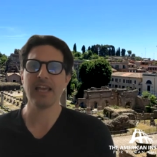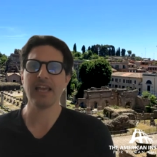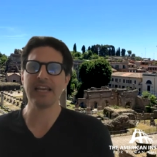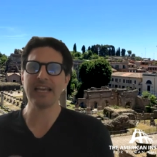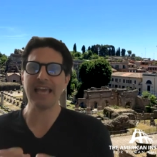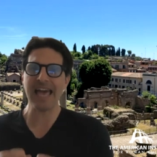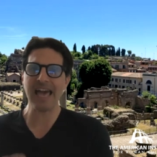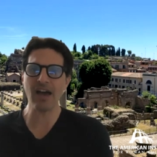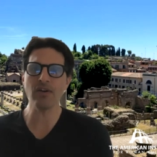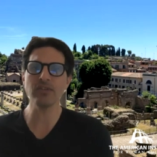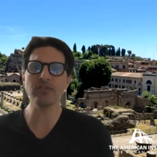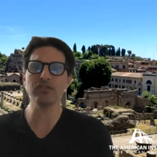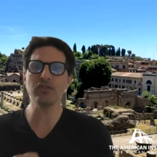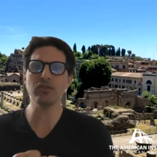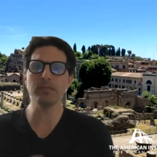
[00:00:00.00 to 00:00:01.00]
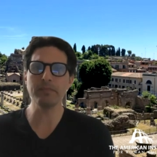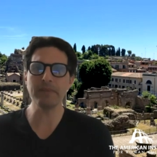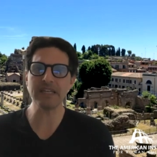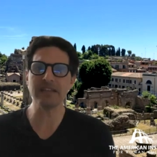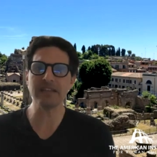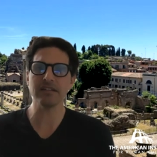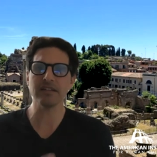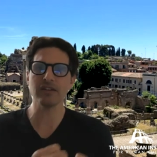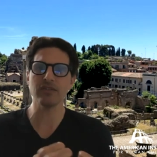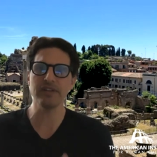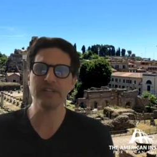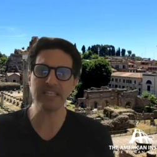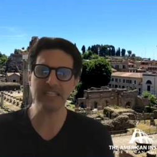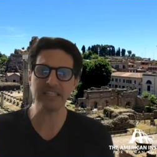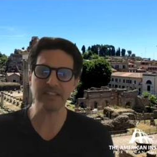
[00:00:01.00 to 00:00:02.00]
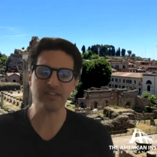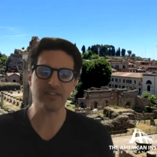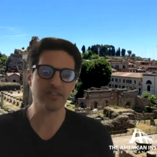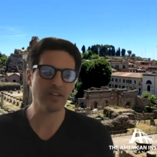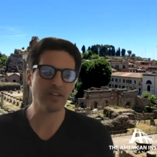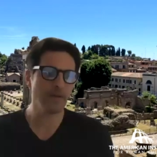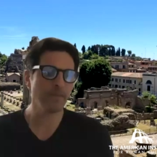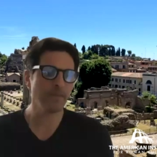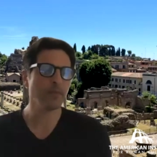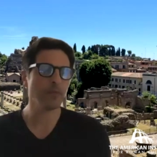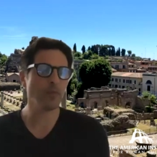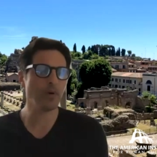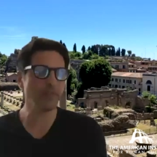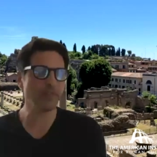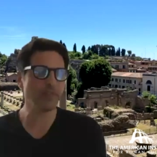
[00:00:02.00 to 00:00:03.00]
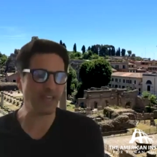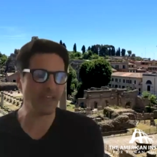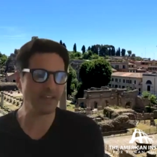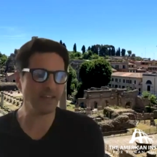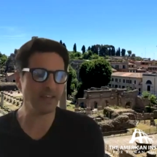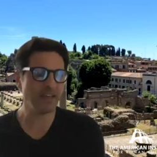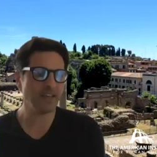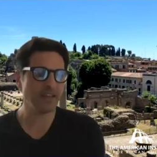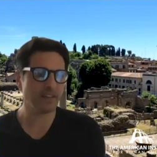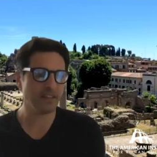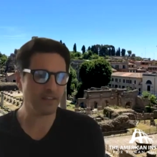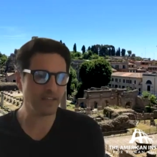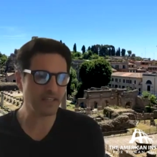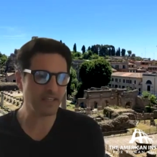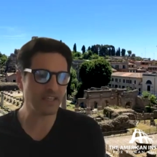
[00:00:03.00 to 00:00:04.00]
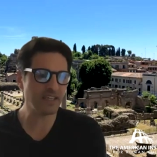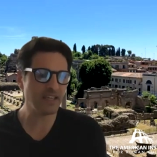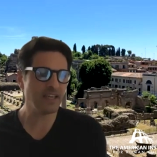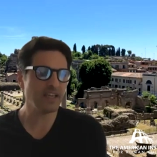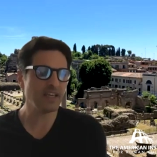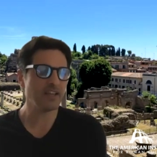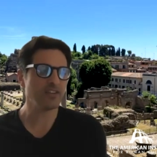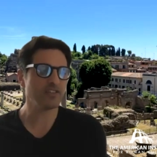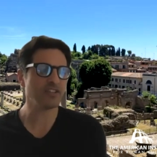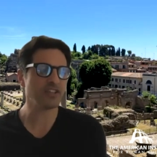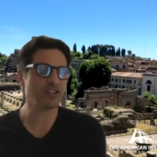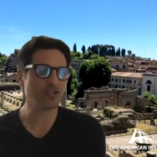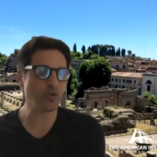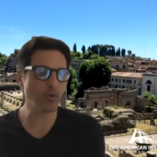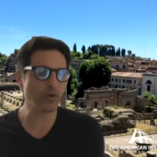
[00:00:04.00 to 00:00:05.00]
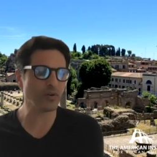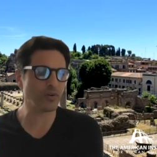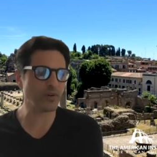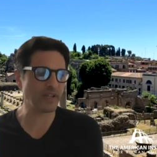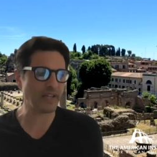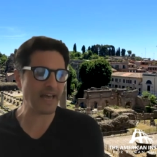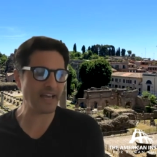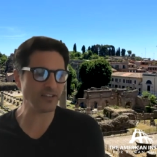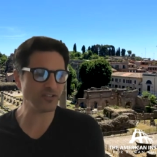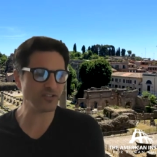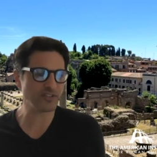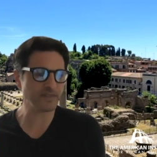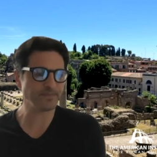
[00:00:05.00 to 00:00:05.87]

And how do you meet their needs? Well, then the senatorial class